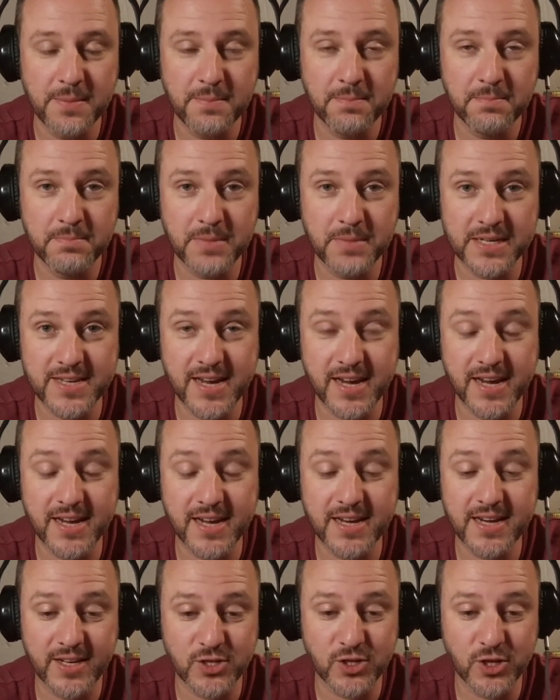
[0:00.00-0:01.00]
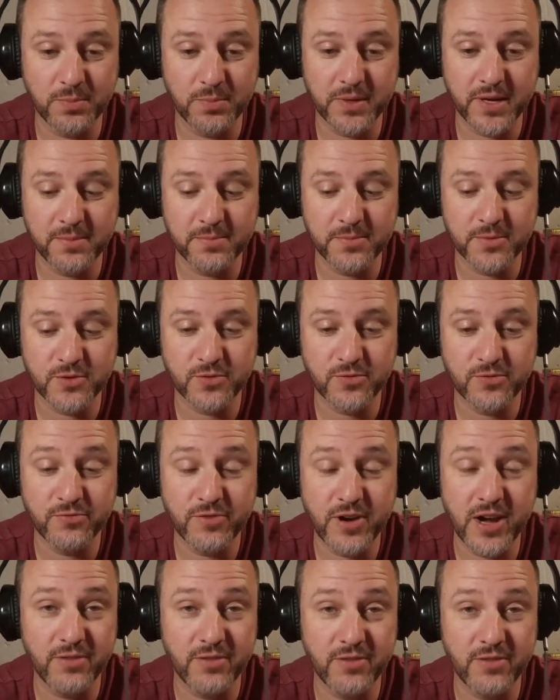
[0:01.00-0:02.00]
My second excerpt comes
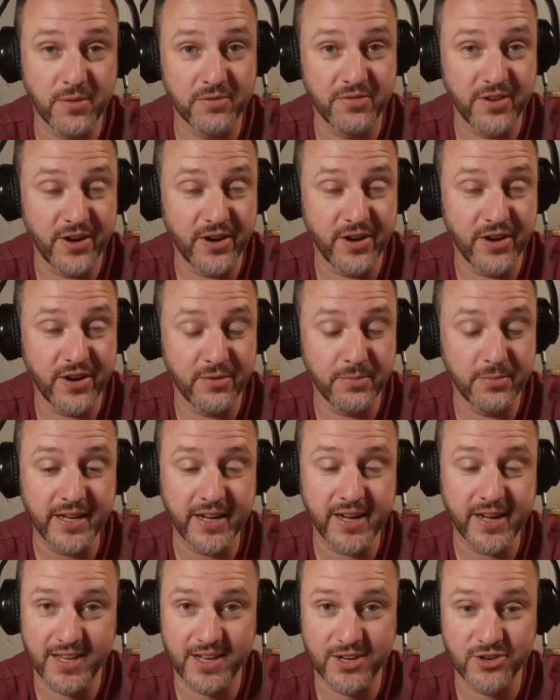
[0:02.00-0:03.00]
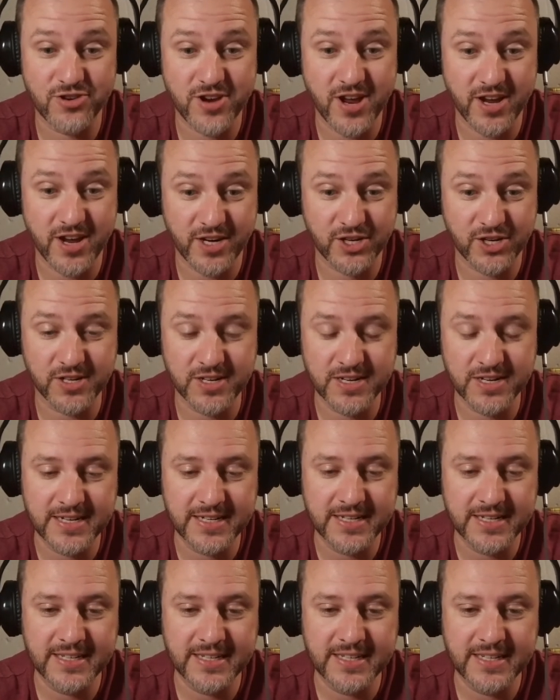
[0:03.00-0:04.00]
really from the very beginning and the introduction.
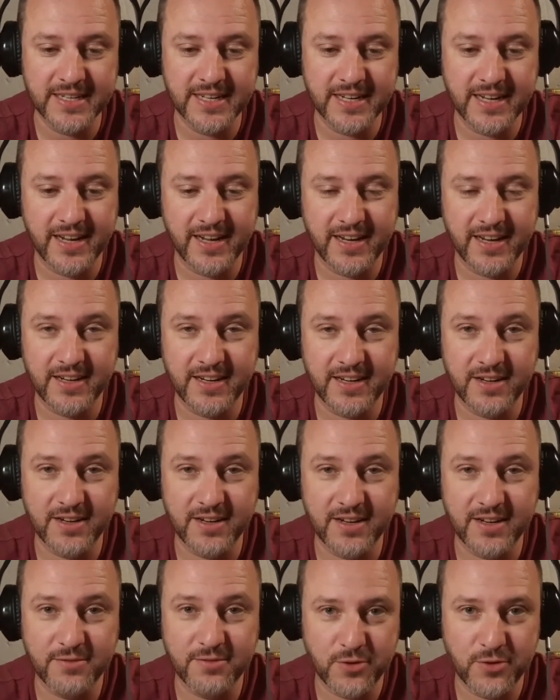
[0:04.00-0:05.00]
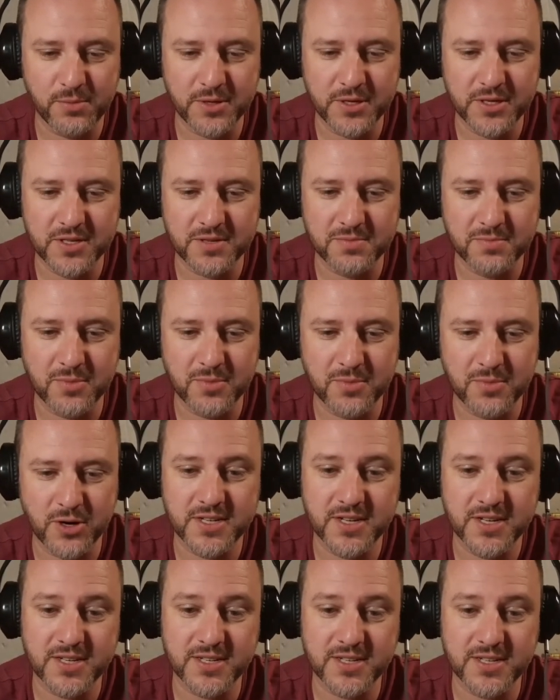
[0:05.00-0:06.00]
And in inverted commas, Marnus
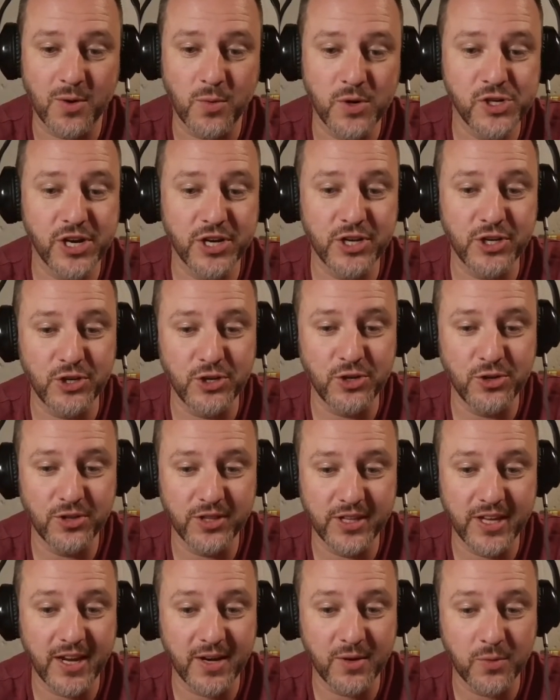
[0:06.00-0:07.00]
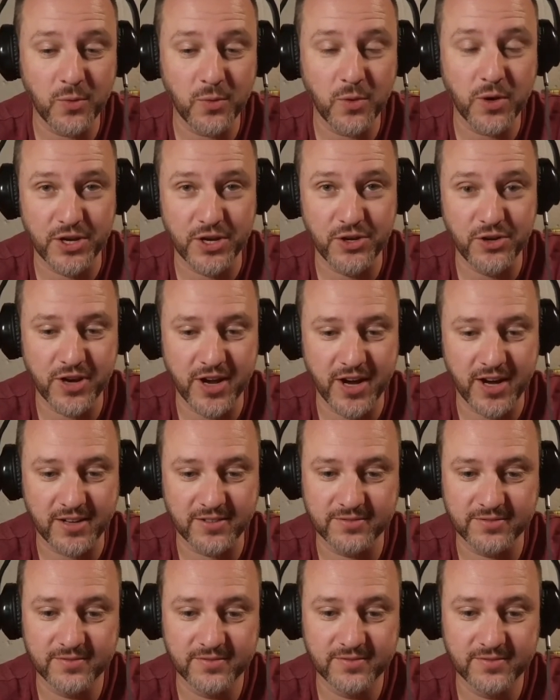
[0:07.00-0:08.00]
says, I wish I knew then what I knew now.
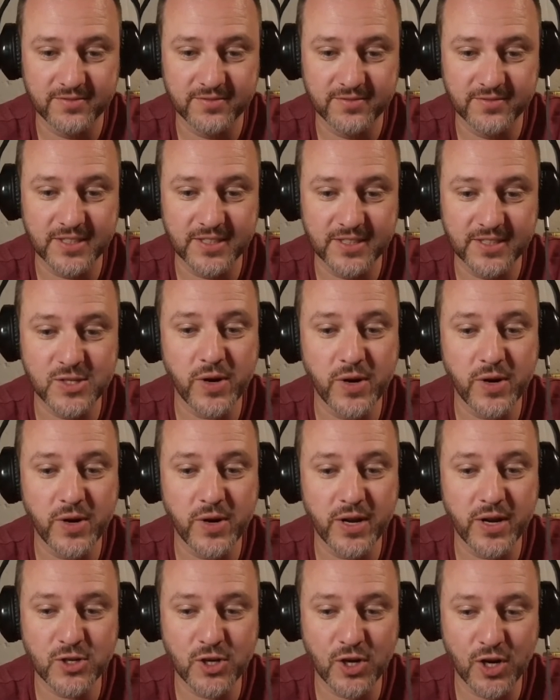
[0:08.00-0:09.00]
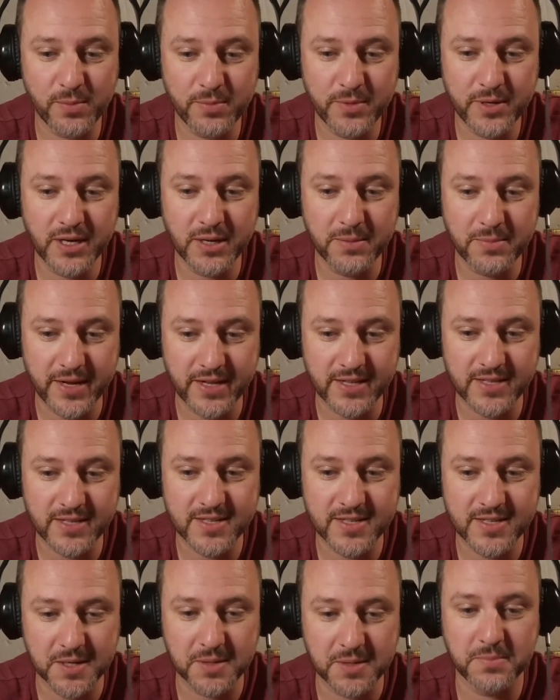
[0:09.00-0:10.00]
This is one of the most common laments
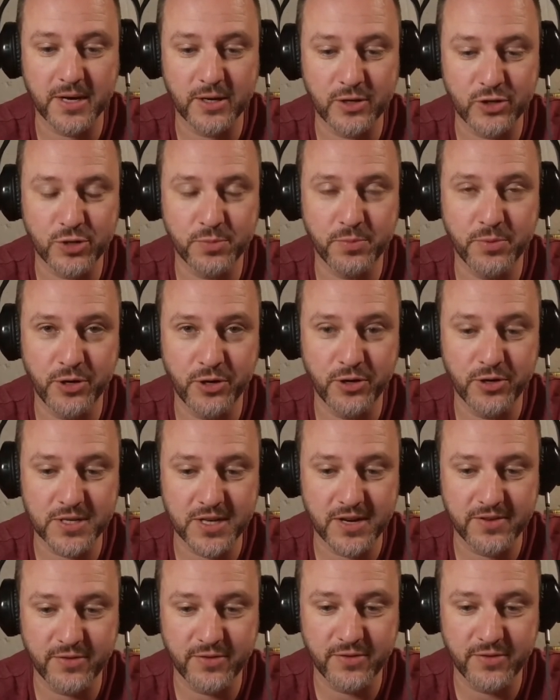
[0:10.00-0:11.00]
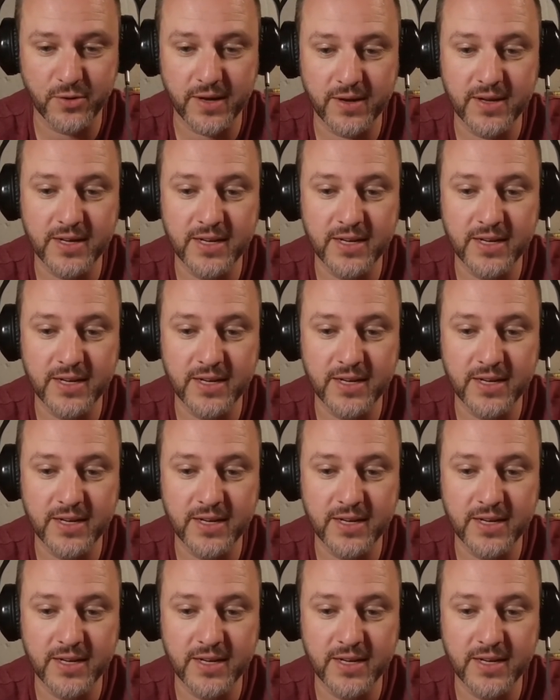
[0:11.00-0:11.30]
sung by entrepreneurs everywhere.